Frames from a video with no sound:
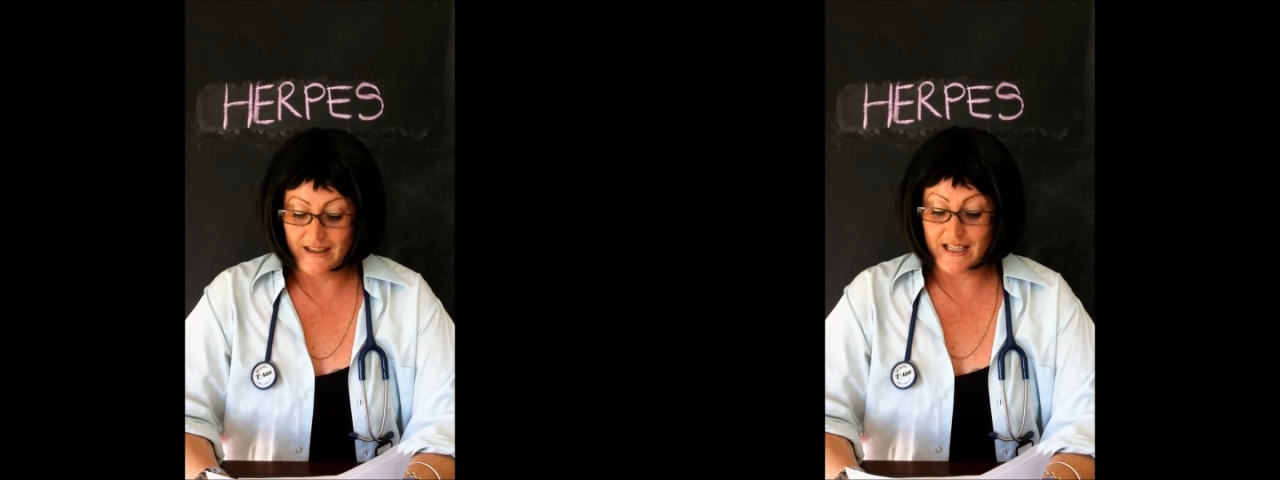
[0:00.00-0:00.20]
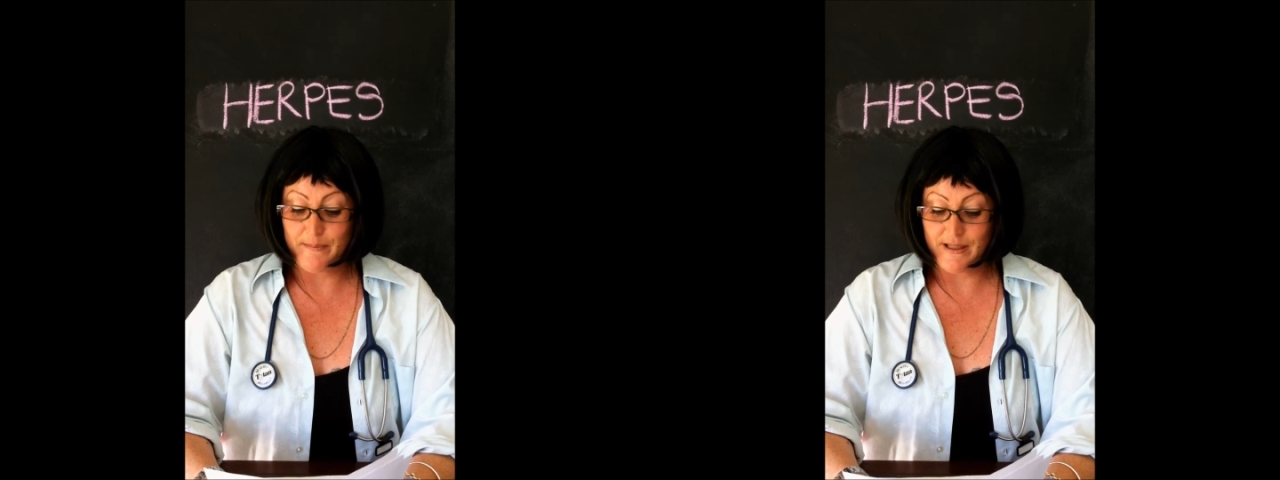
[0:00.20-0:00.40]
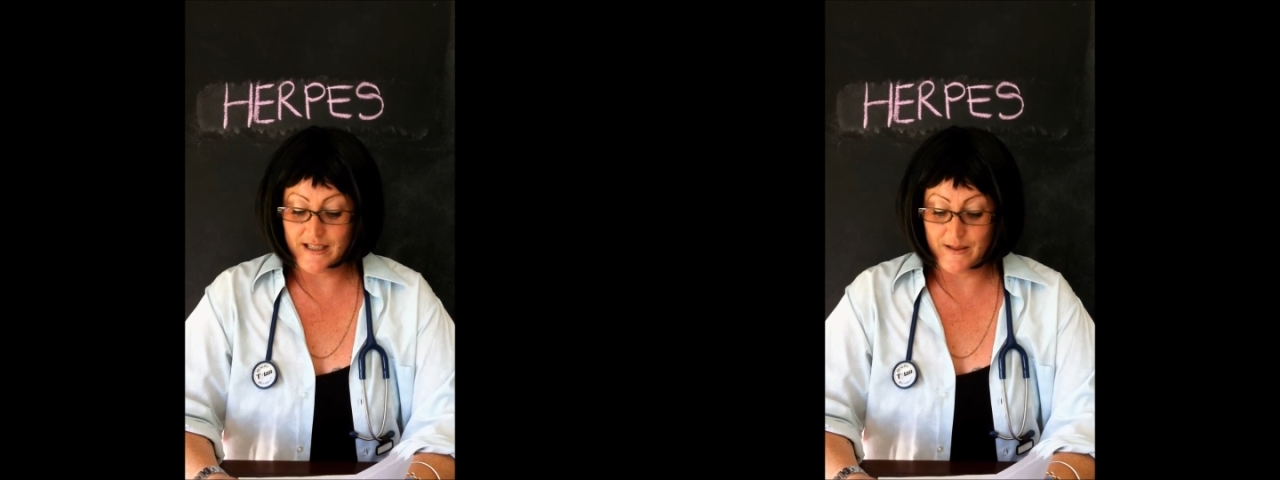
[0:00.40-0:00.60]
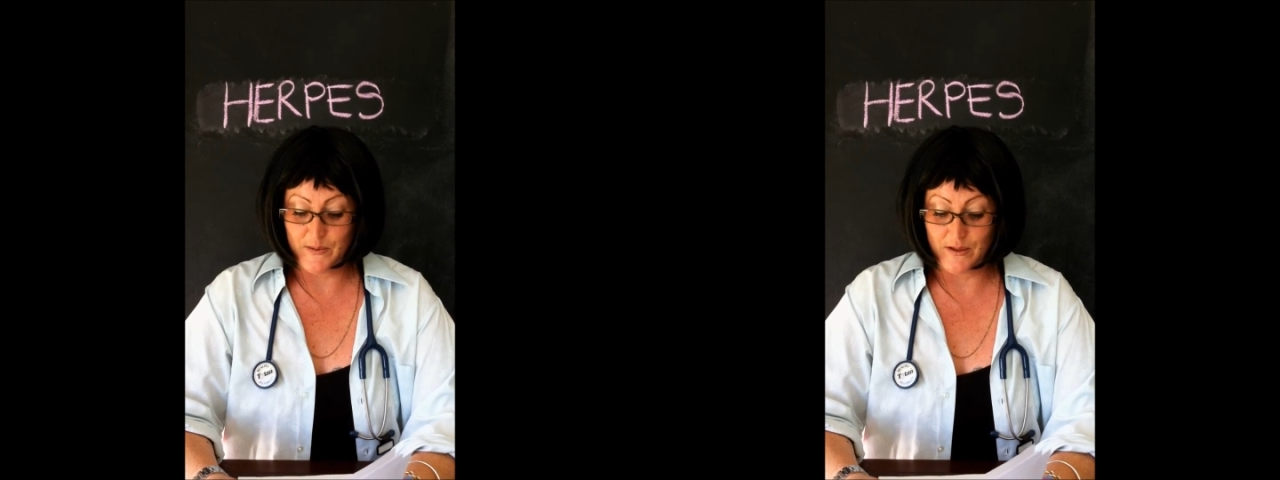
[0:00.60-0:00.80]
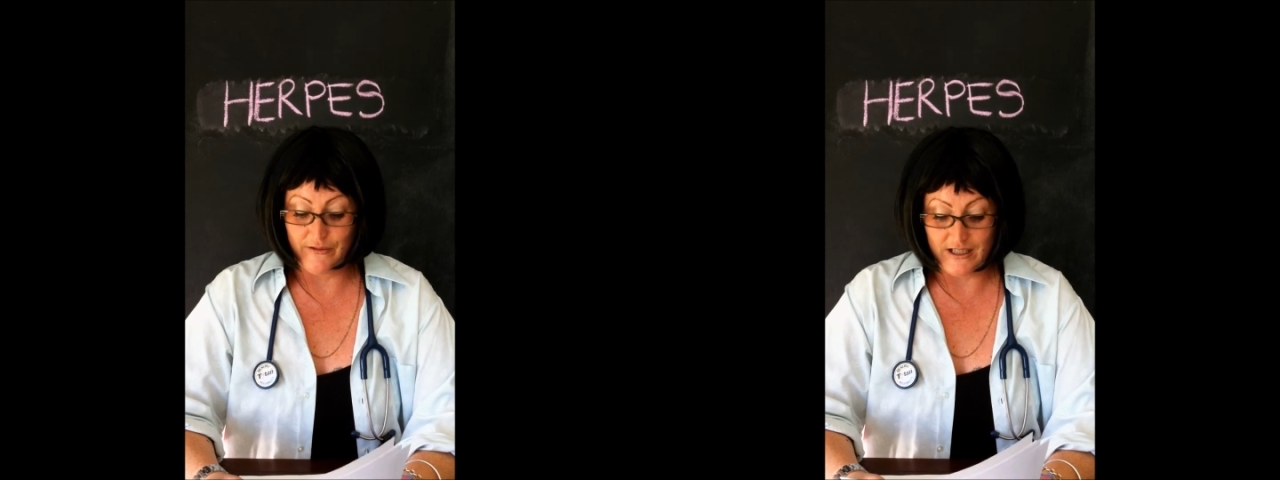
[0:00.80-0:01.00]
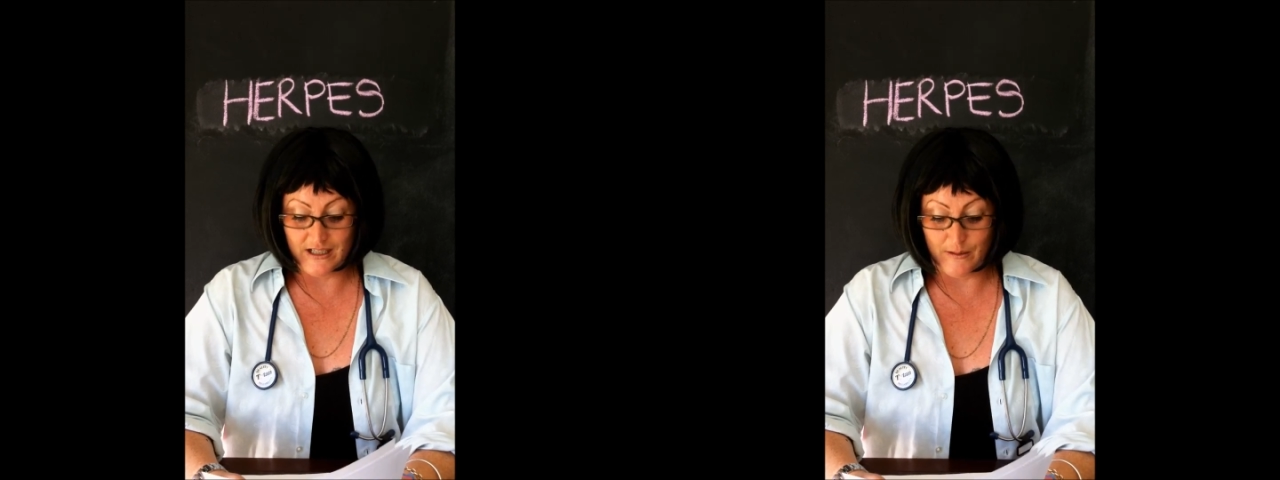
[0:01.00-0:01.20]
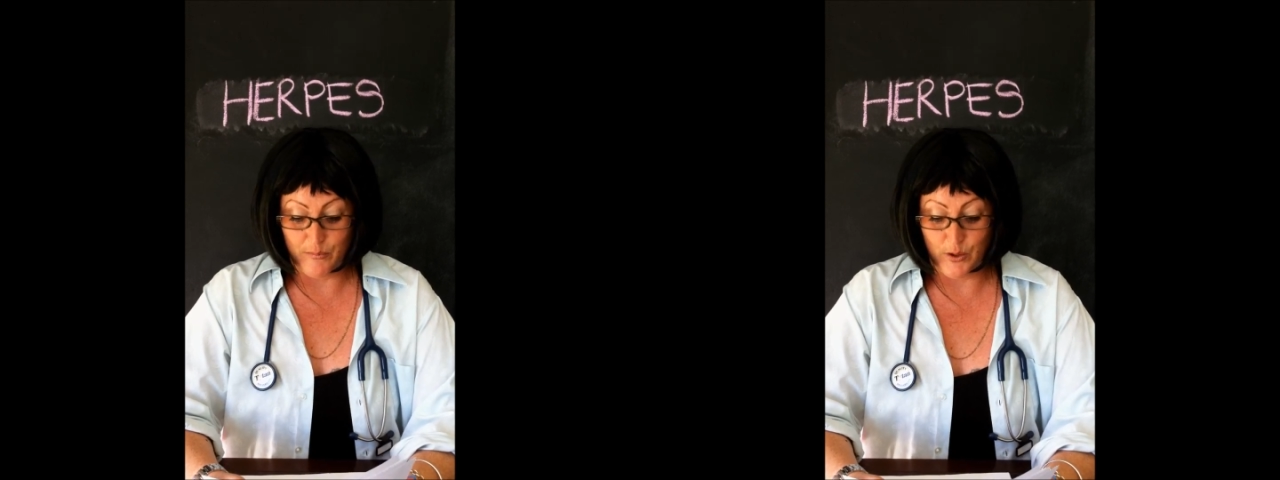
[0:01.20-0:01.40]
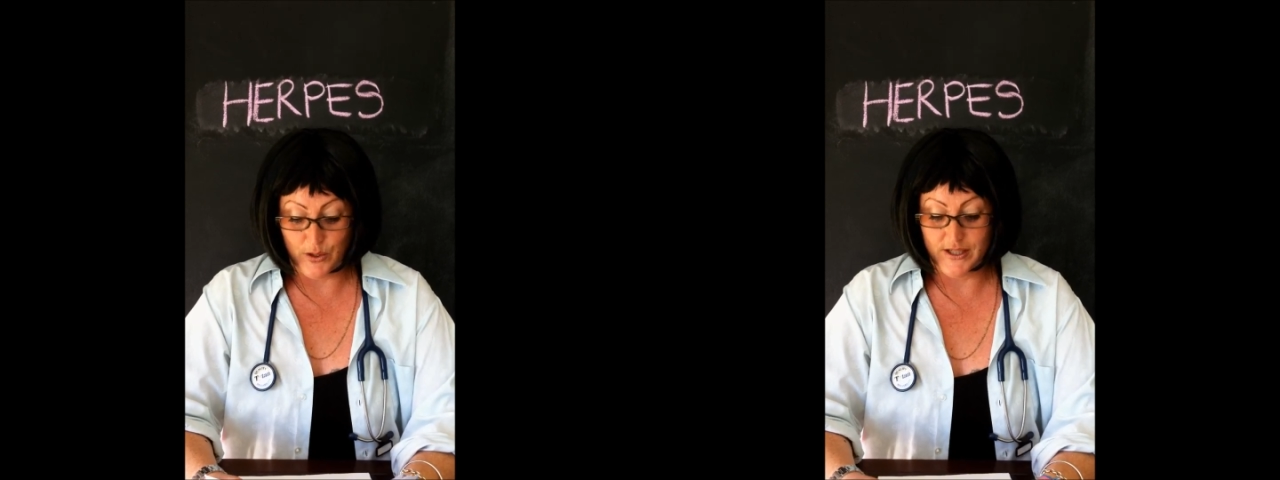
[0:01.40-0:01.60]
These blisters will eventually
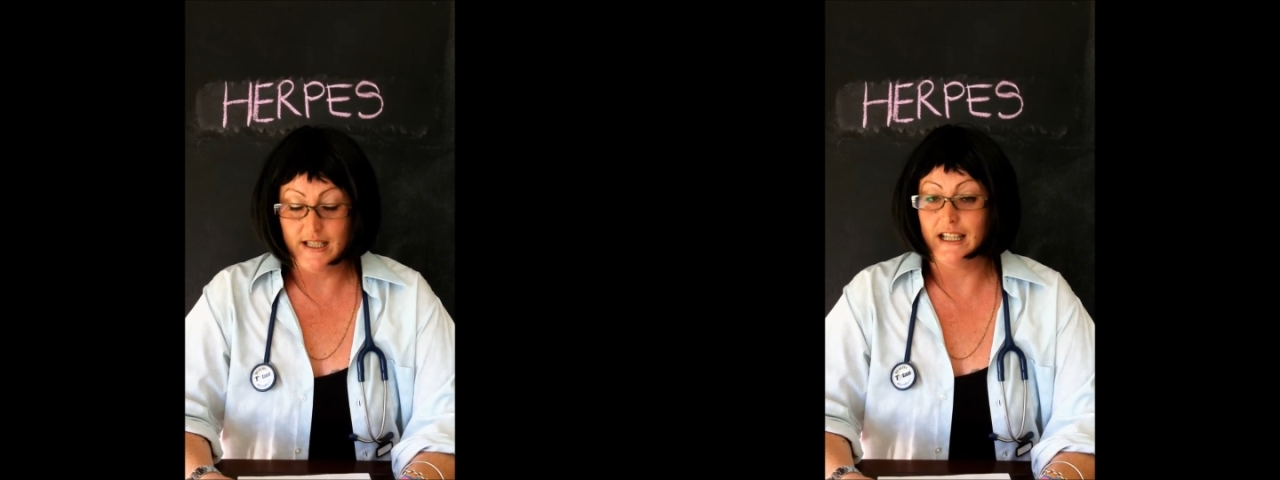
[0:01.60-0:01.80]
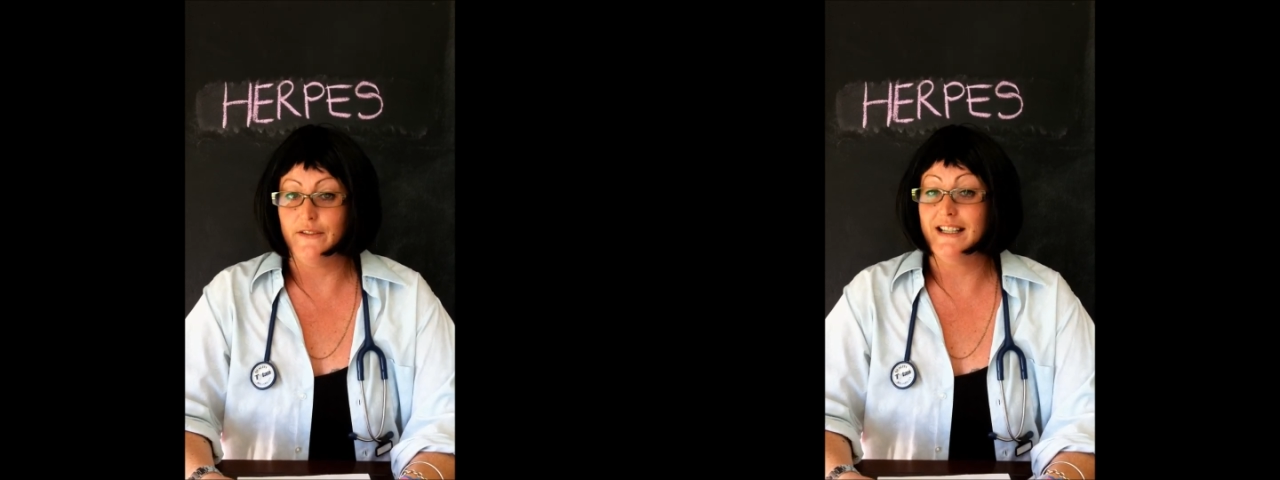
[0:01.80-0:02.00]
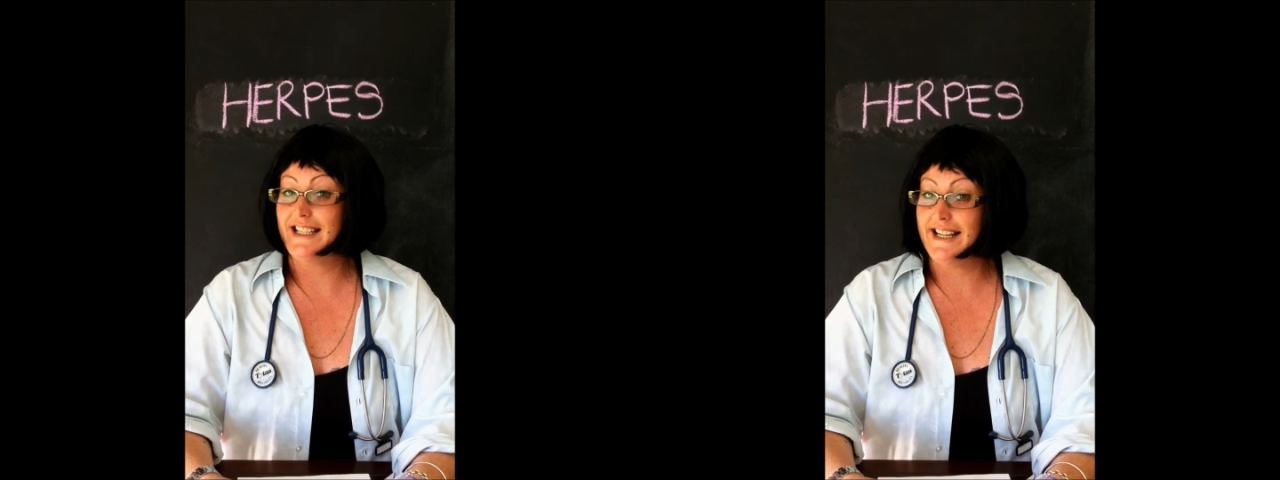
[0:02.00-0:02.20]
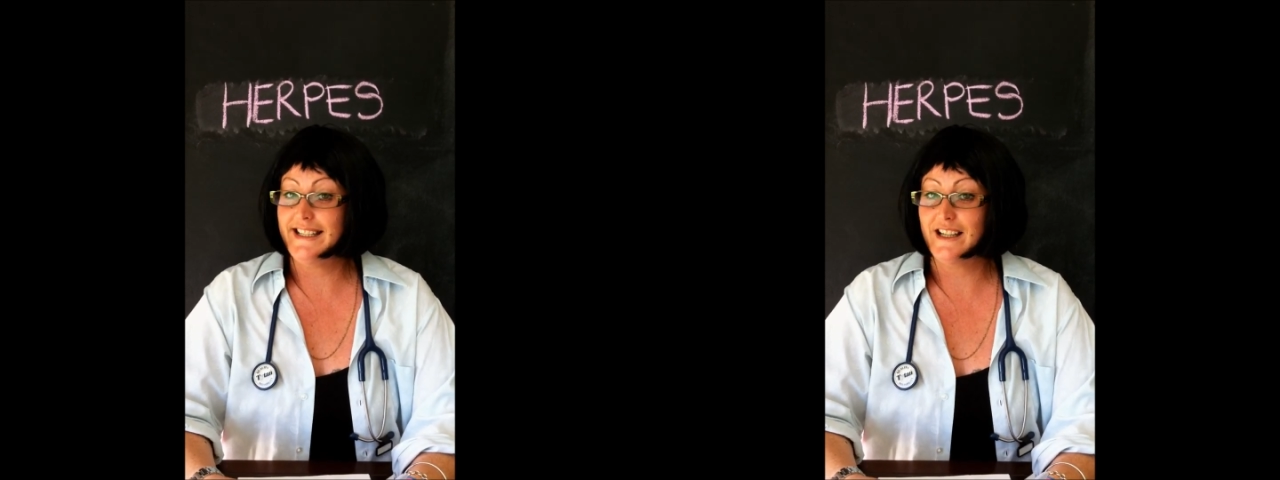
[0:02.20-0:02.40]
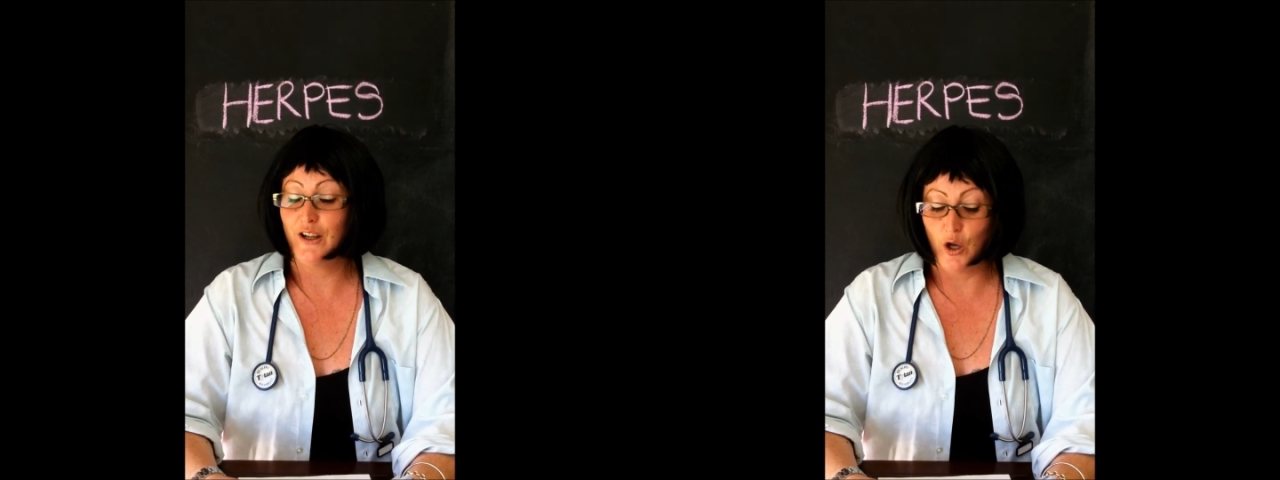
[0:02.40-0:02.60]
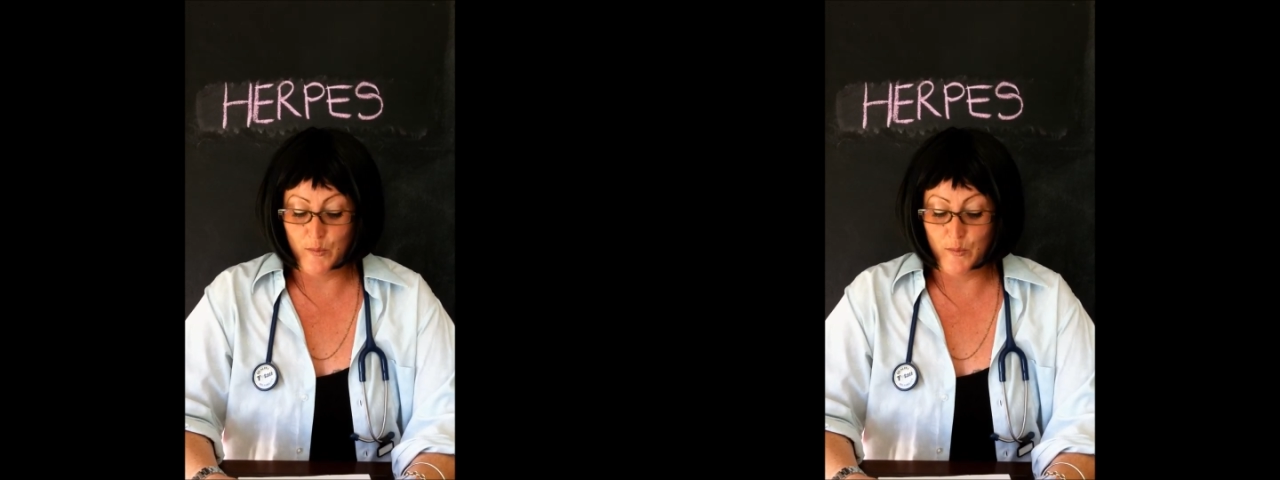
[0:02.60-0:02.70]
burst, leaving tender,